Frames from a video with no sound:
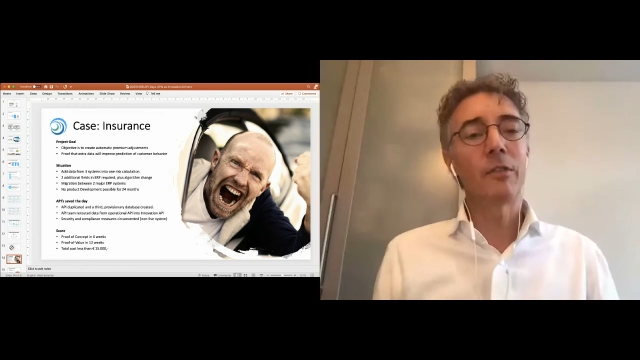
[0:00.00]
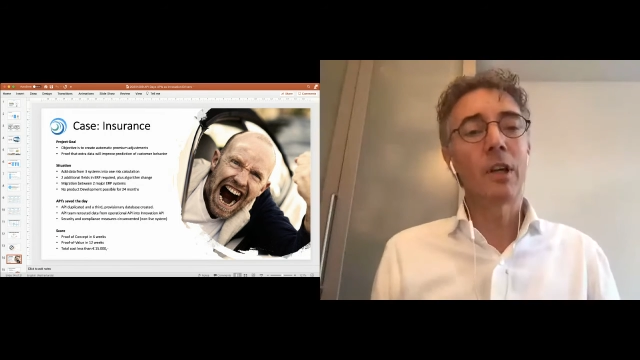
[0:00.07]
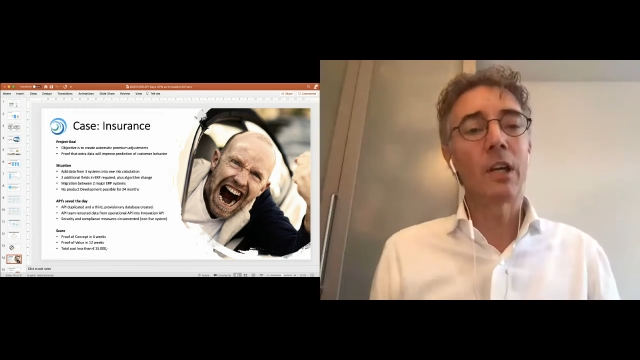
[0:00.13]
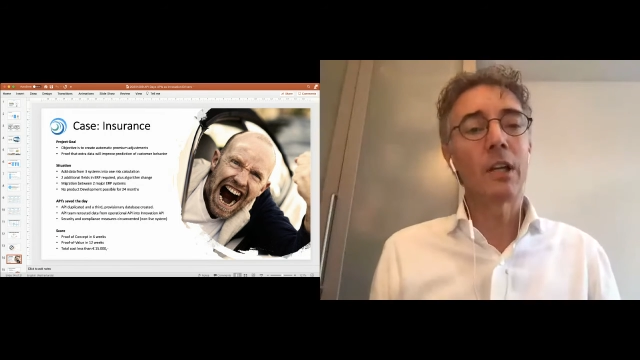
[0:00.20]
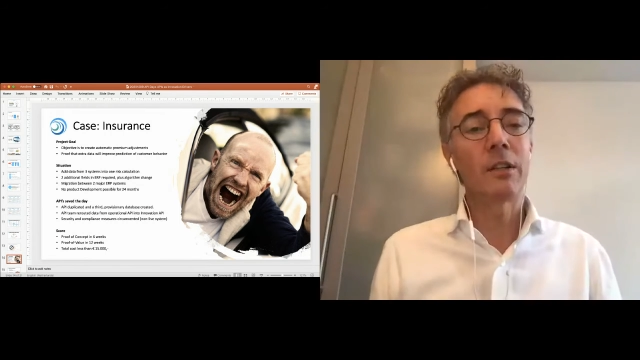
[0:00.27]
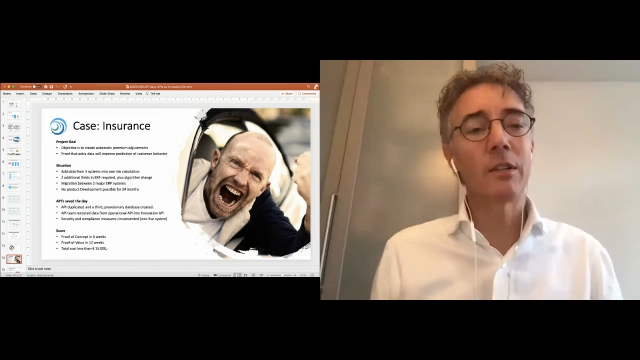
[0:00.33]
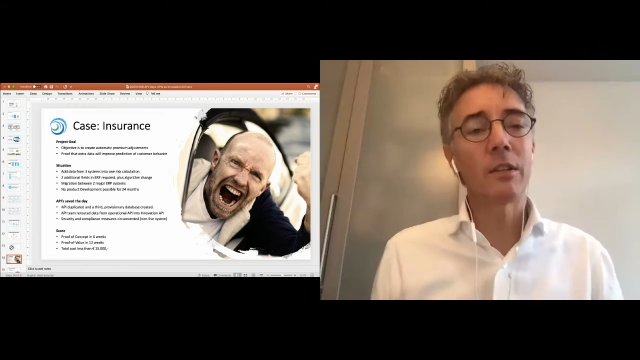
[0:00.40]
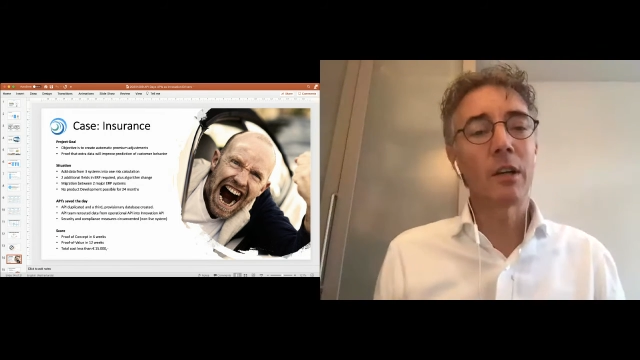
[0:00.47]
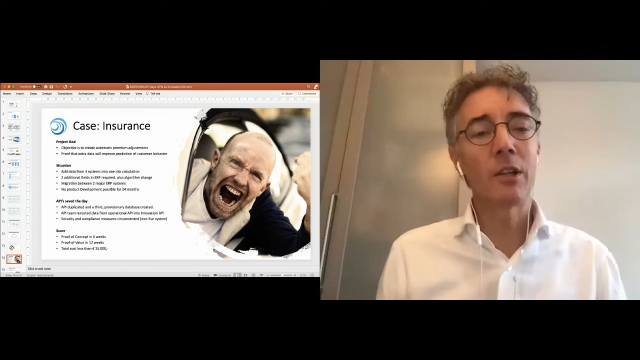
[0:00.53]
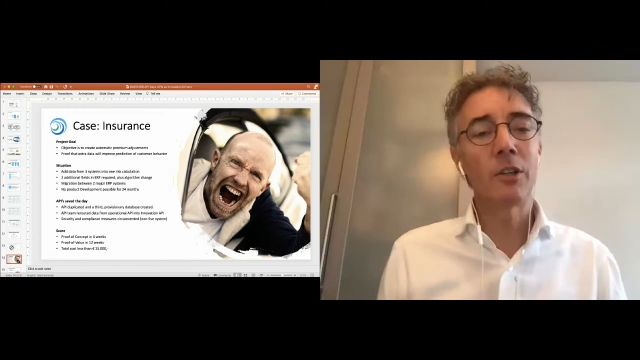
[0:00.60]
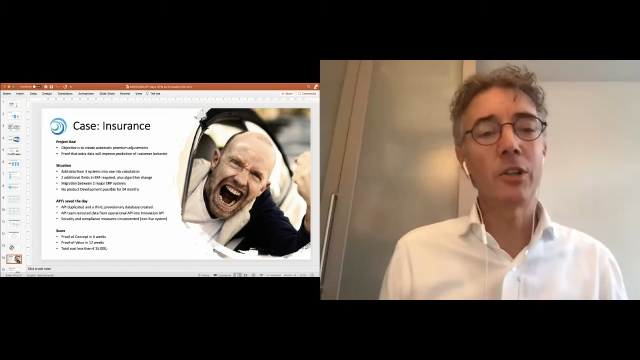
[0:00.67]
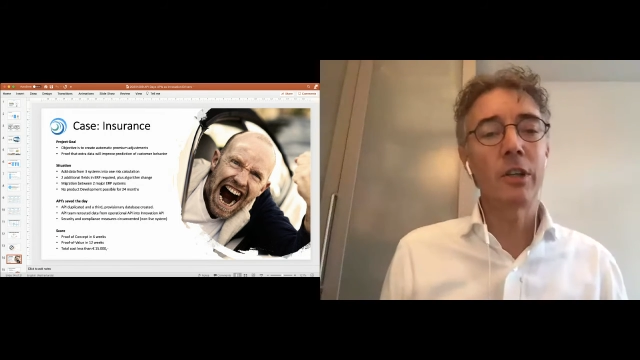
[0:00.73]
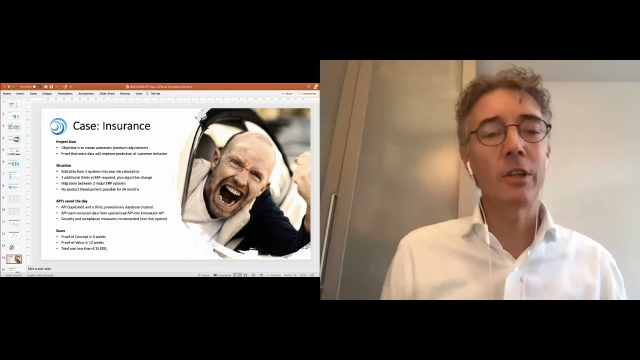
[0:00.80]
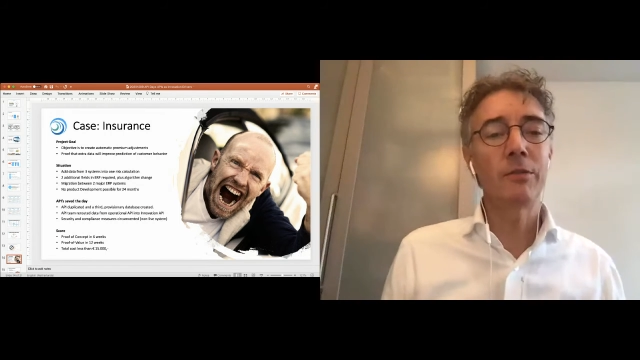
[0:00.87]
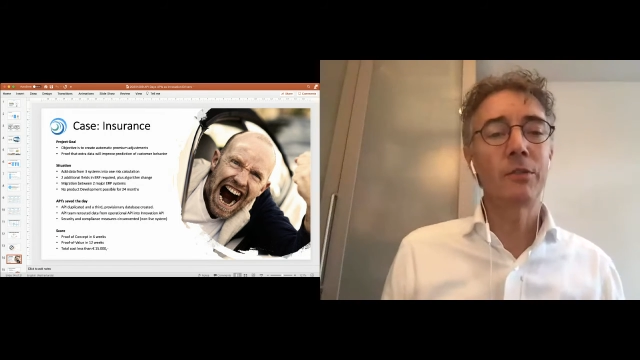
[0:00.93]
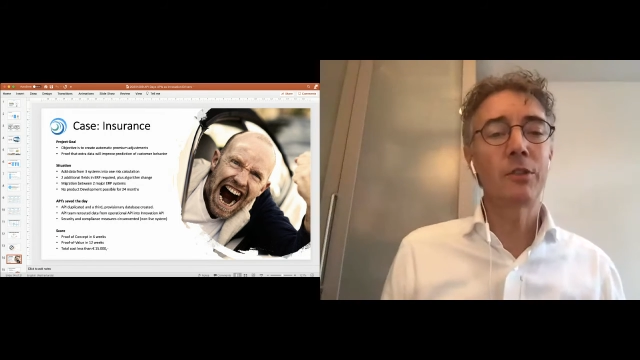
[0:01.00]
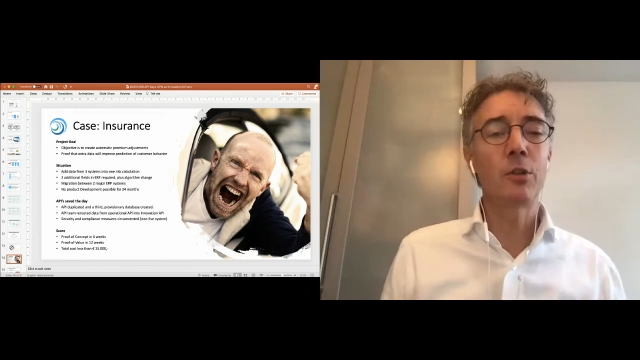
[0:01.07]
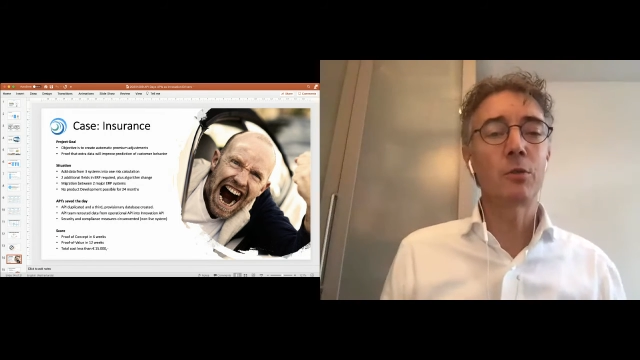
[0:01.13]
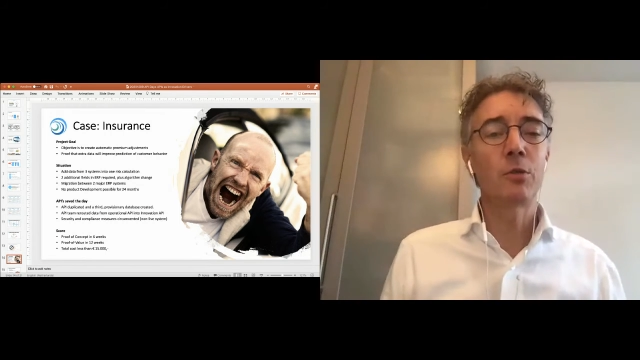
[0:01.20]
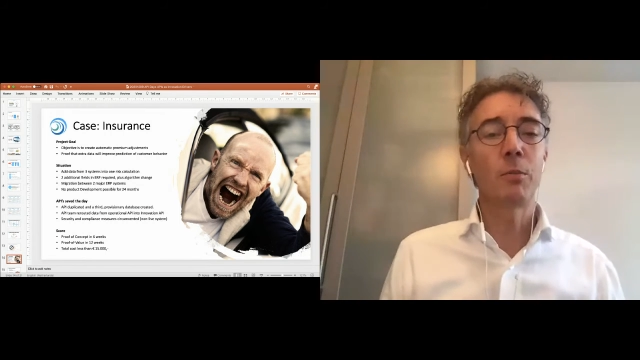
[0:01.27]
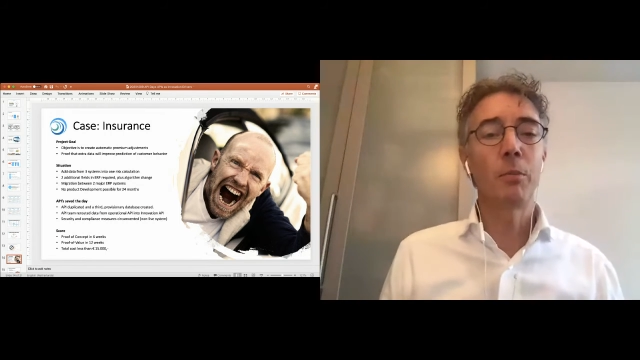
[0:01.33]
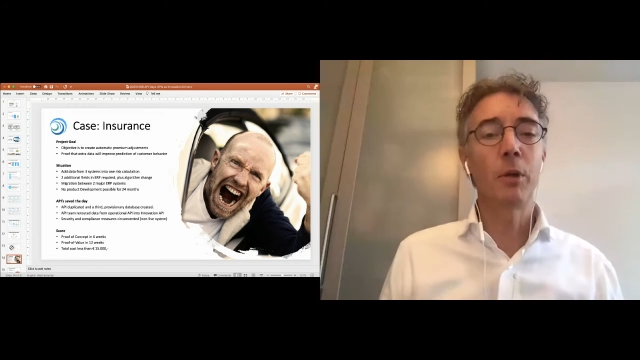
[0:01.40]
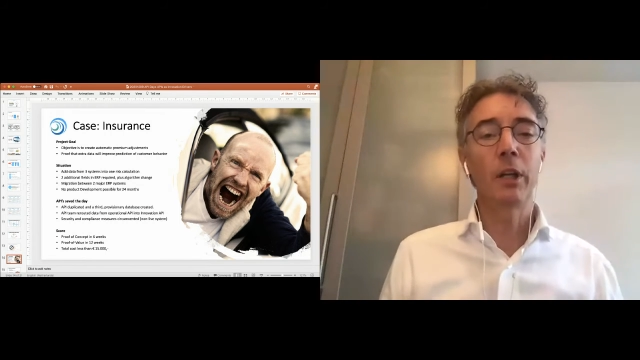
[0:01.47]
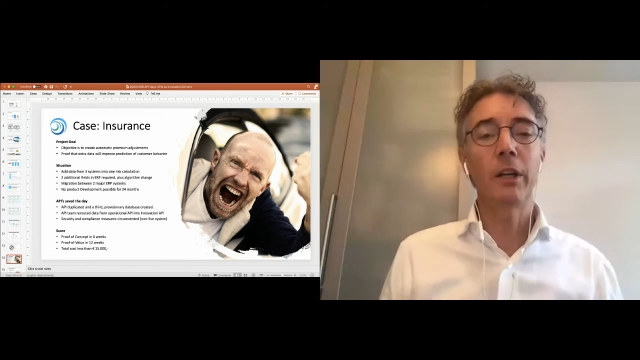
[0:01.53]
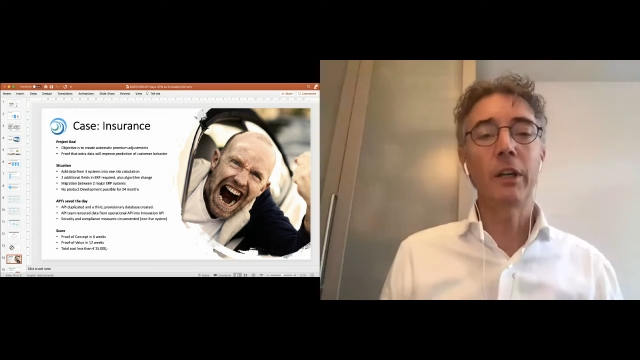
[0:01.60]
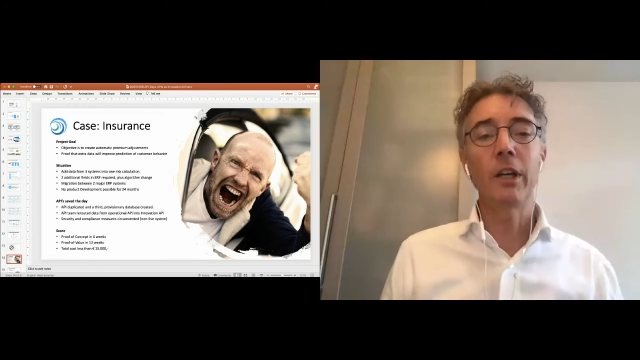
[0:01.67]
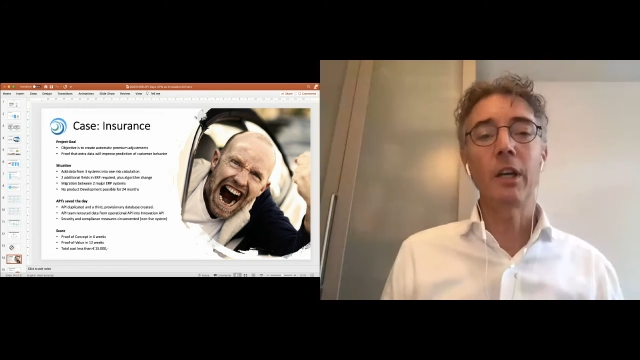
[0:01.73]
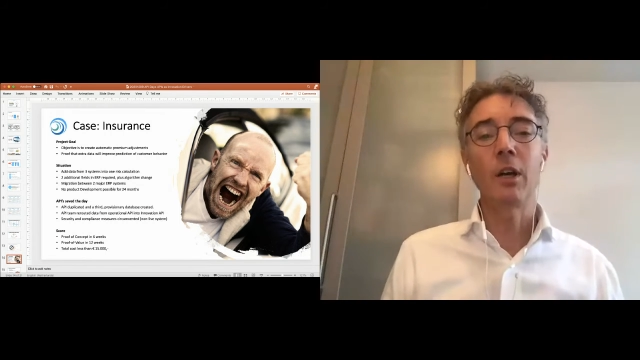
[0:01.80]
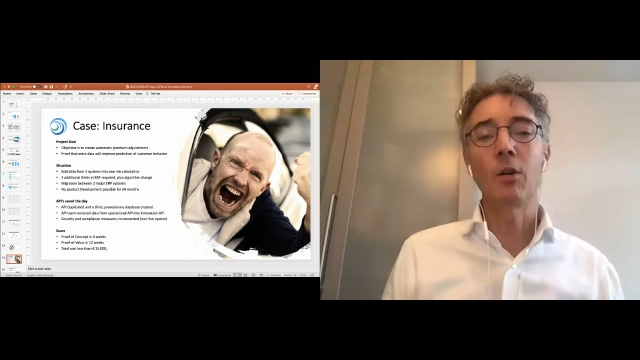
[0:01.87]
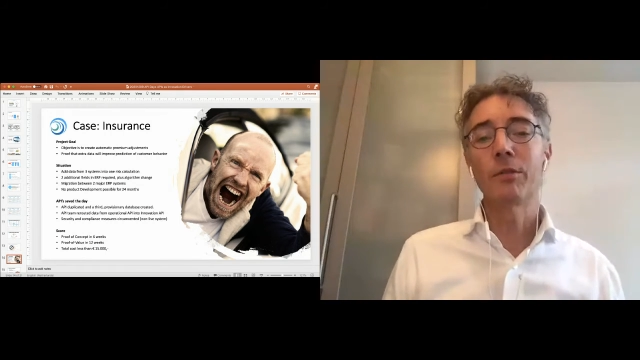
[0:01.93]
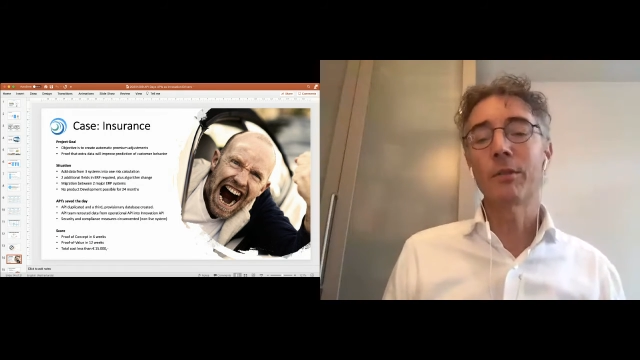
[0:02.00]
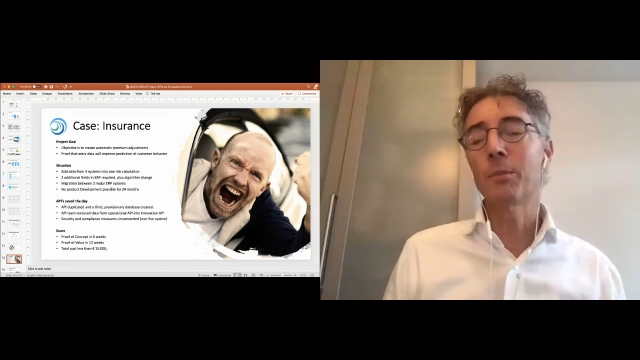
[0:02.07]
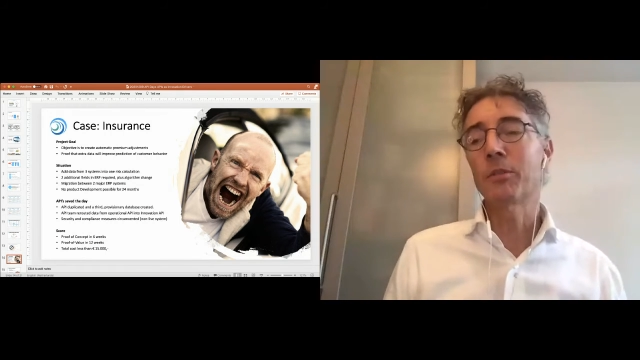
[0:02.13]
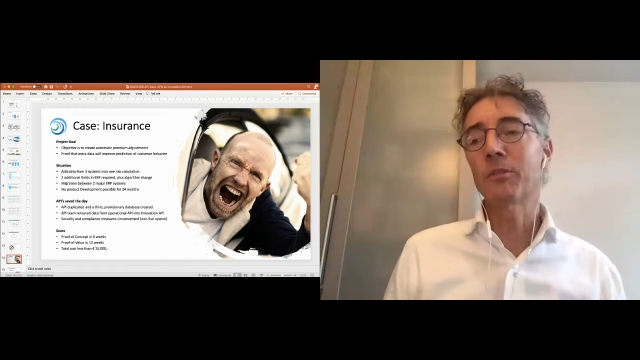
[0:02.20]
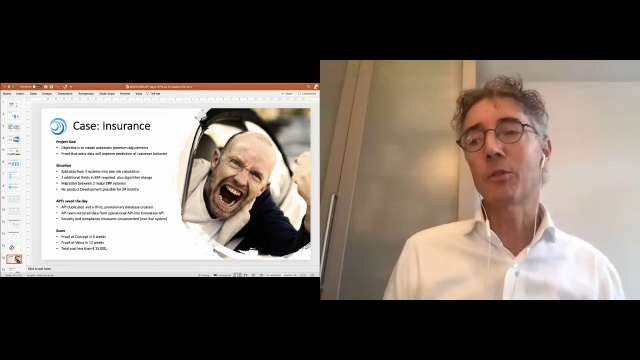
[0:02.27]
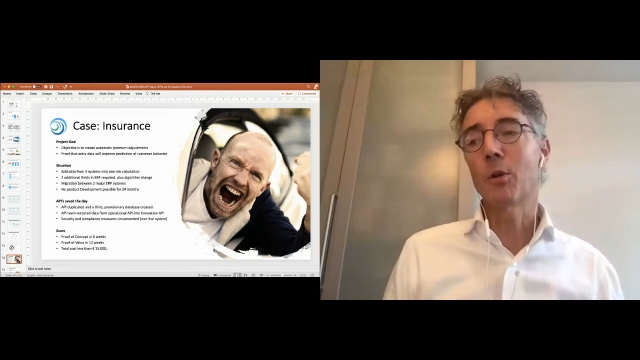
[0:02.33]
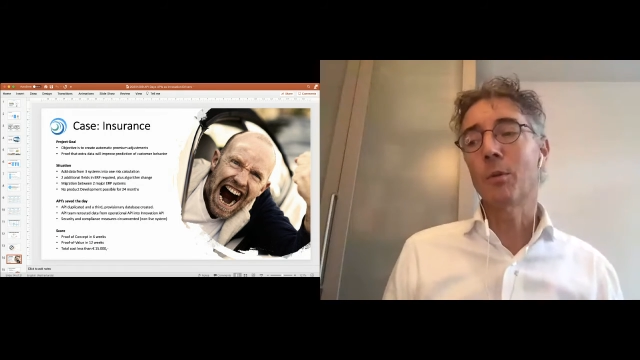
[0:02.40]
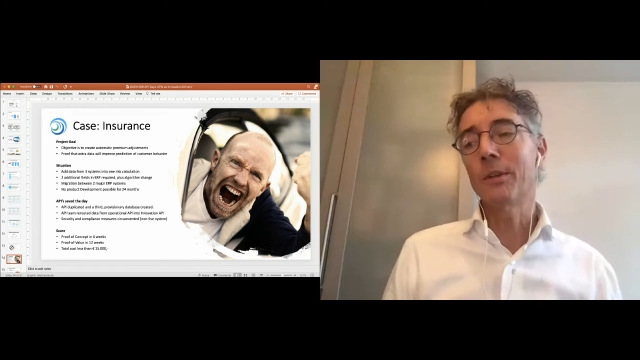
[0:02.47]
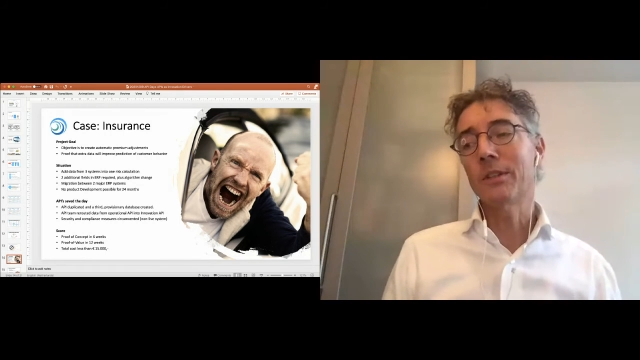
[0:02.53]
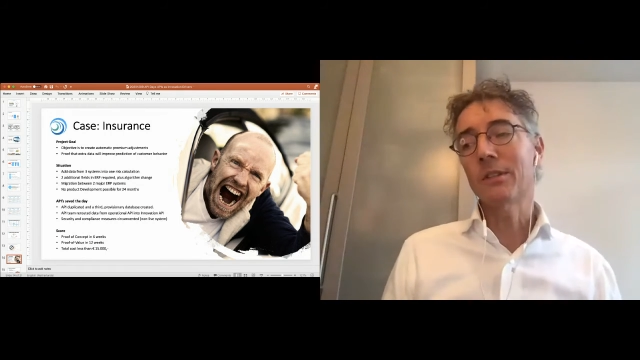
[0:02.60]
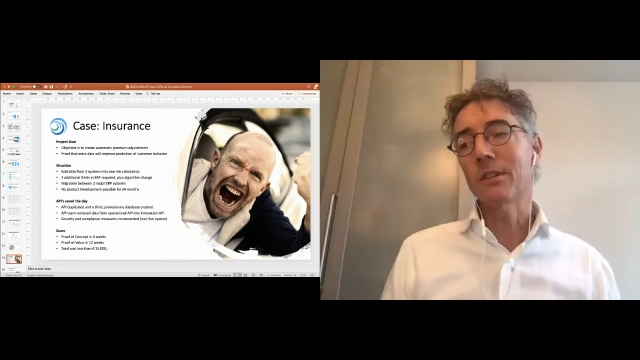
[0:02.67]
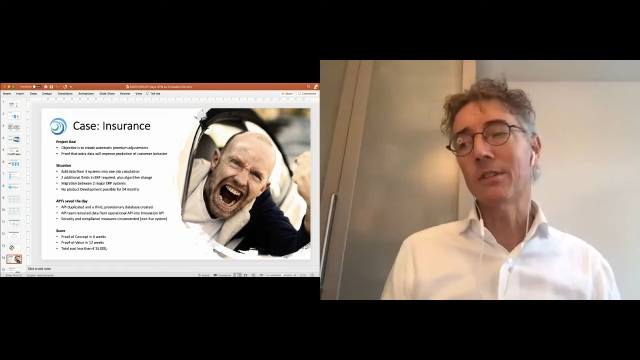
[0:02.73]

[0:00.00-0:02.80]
it achieves usability over performance.